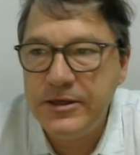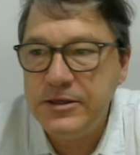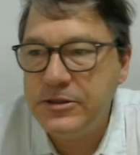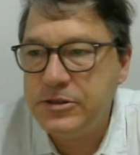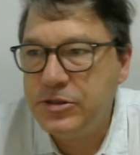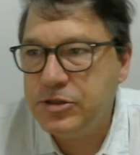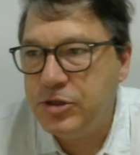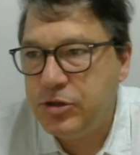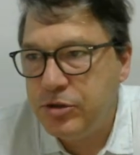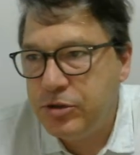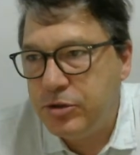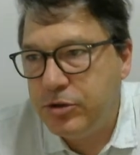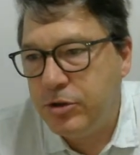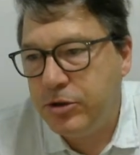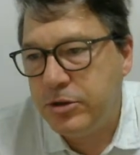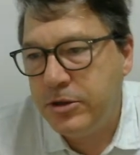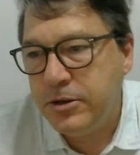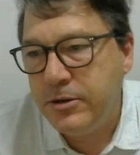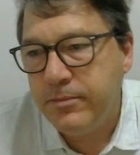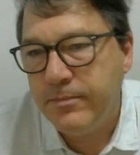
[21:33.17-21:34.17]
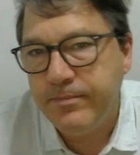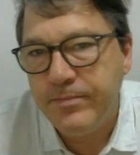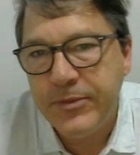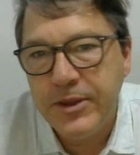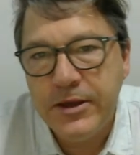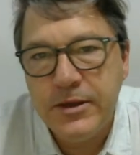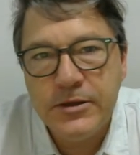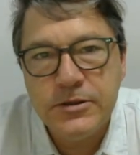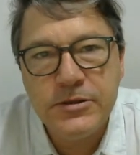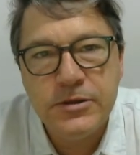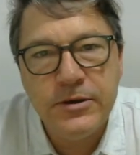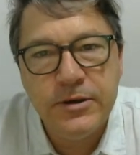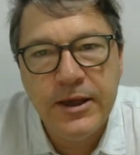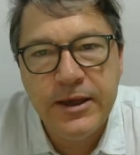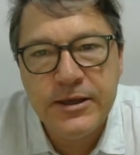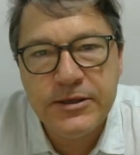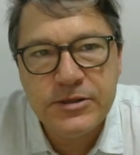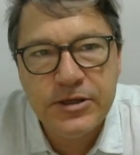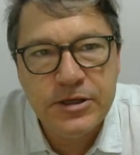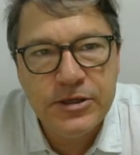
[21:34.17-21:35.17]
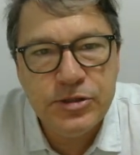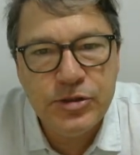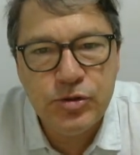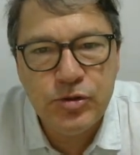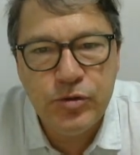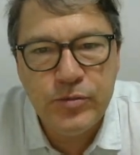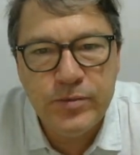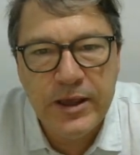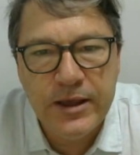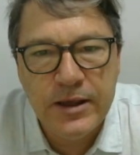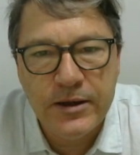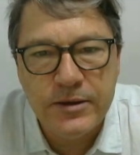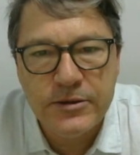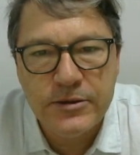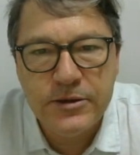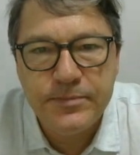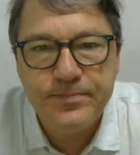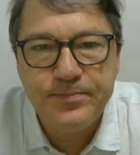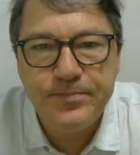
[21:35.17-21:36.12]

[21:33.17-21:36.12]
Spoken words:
is turned on, so as I zoom out,